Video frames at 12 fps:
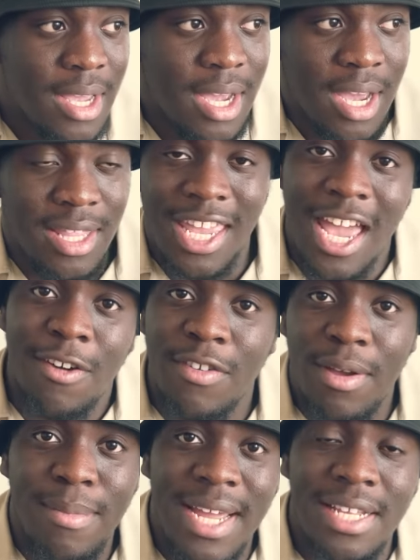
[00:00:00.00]
uh, the
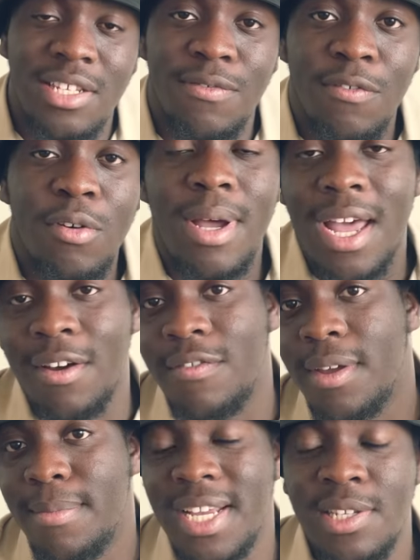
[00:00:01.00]
LVMH, former
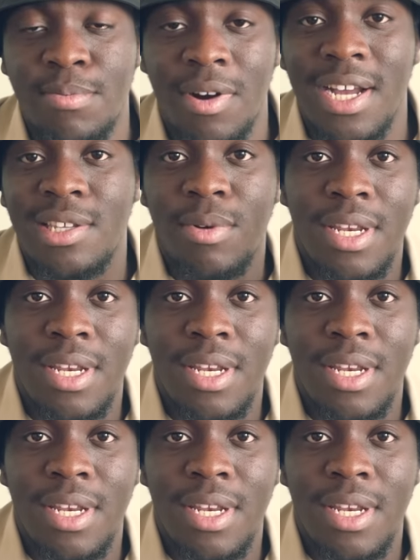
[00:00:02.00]
LVMH prize